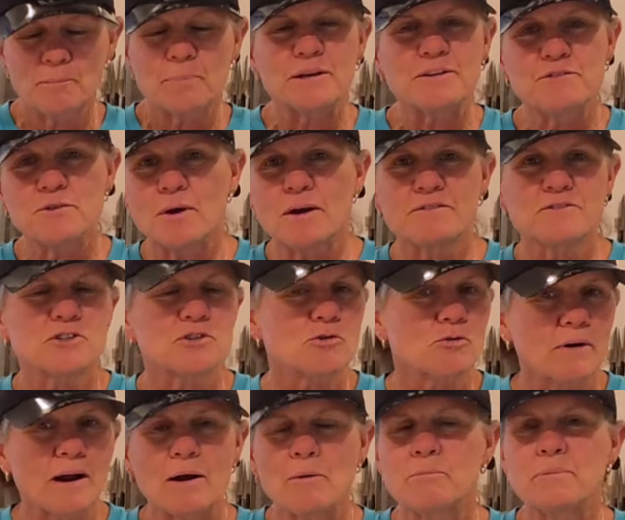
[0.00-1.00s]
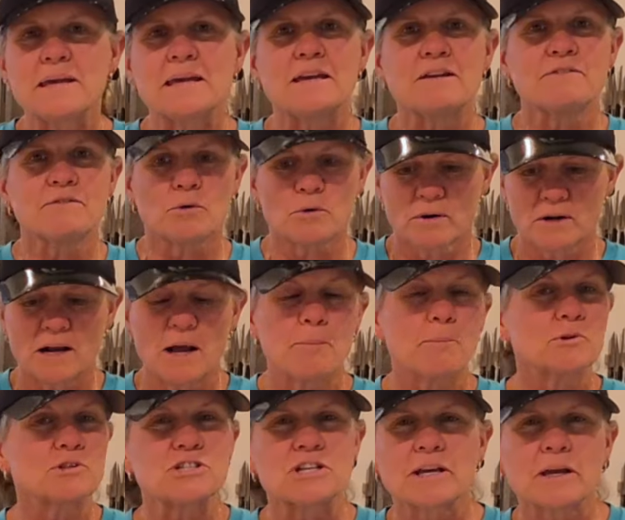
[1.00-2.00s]
but if you have just ground beef or a
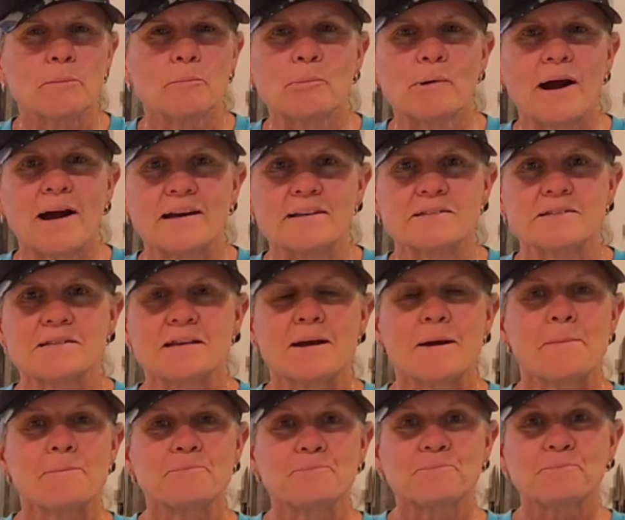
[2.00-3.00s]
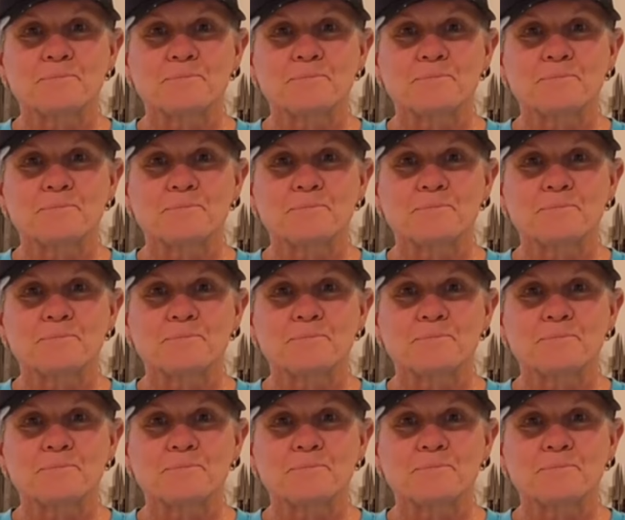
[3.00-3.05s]
couple chicken breasts,